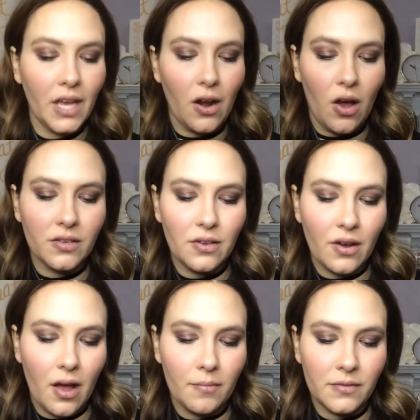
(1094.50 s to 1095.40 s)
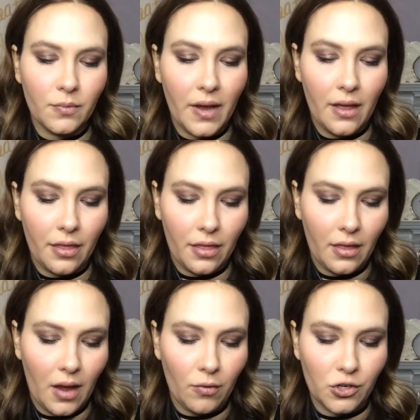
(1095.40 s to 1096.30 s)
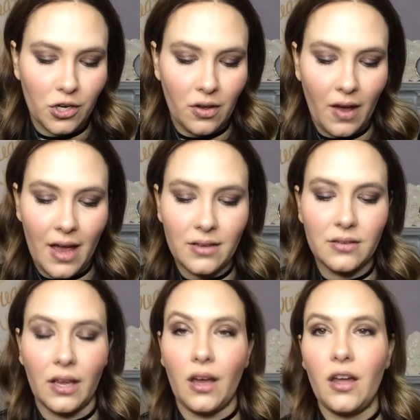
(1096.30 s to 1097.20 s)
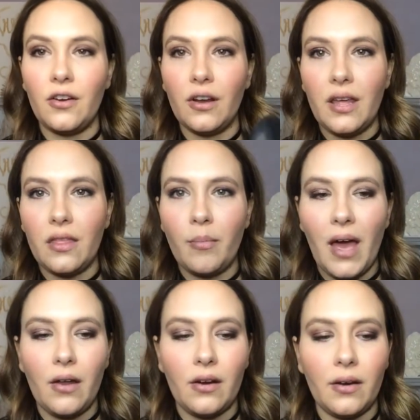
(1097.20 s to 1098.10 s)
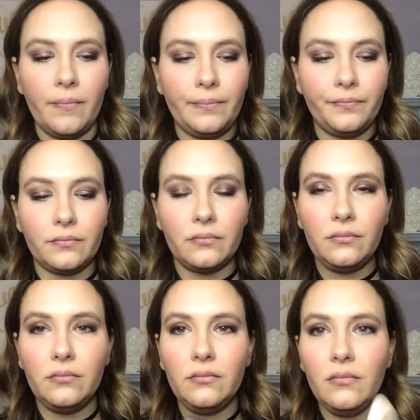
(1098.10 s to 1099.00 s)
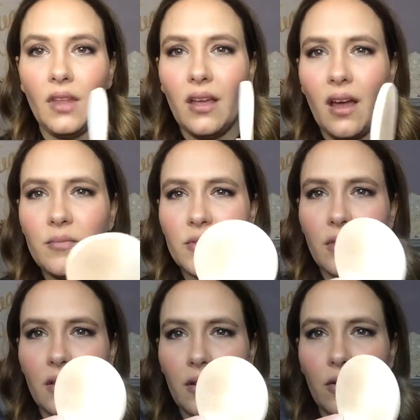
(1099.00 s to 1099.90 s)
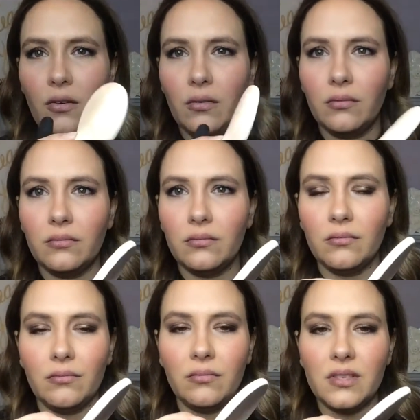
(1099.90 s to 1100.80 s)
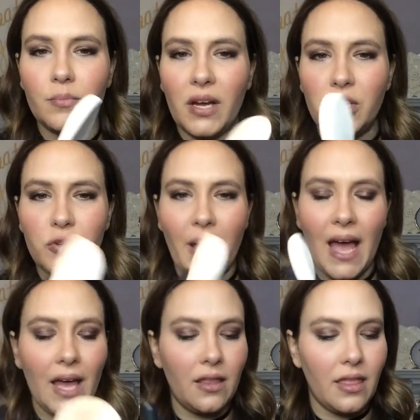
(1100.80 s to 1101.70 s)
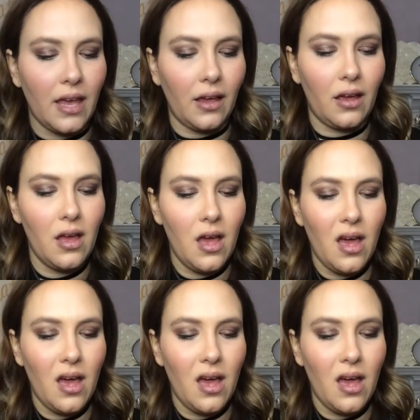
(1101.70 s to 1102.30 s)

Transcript: It also comes with, I will show you guys, like underneath the powder, it comes with a little sponge pad thing.